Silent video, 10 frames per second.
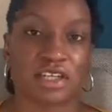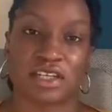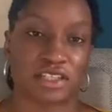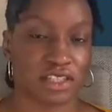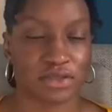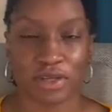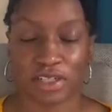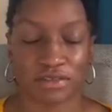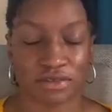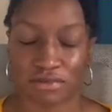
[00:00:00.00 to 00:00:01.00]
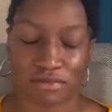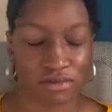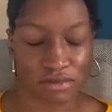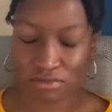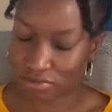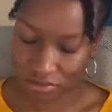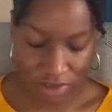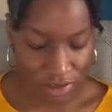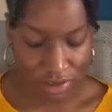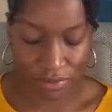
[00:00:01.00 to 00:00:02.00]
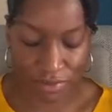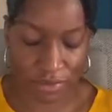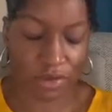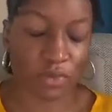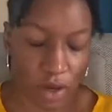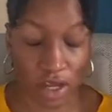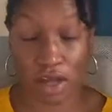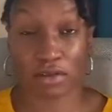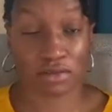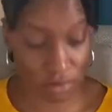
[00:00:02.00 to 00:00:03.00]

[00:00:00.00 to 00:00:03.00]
to do any, you know, workout.